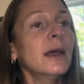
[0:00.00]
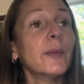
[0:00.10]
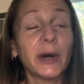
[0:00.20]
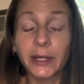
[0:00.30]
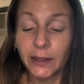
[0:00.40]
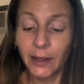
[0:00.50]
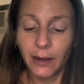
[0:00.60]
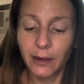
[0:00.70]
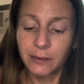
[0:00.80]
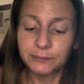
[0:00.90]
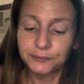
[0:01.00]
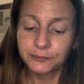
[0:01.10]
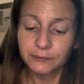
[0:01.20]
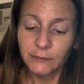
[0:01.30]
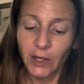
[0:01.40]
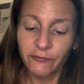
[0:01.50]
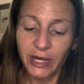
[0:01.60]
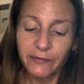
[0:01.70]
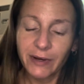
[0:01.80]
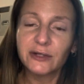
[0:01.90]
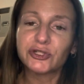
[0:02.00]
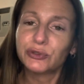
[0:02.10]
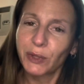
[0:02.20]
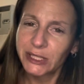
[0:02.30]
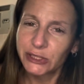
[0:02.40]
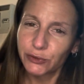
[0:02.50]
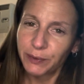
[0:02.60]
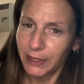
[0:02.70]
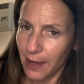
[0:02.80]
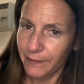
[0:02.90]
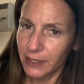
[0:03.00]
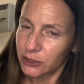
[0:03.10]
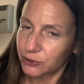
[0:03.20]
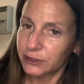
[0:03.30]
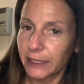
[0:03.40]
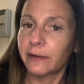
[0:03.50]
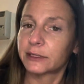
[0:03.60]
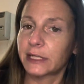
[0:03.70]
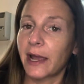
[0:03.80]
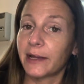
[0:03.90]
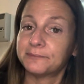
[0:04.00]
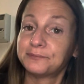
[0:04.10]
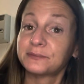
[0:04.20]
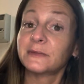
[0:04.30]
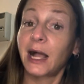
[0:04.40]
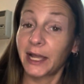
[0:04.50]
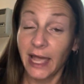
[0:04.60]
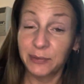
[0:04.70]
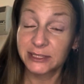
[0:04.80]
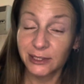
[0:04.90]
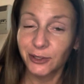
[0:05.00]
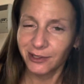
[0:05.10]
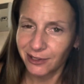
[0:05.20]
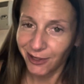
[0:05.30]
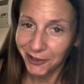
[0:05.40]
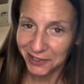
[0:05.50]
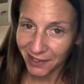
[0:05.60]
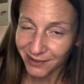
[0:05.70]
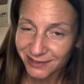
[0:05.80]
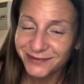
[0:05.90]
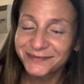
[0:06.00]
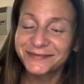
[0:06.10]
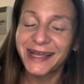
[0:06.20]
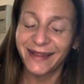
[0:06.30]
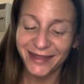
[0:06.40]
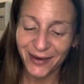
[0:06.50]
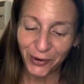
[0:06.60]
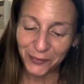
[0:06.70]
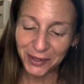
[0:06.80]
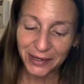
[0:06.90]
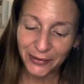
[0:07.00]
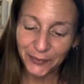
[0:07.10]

But um, right around 2.22 p.m. Eastern Standard Time, I happened to look at the clock, yes, at that moment.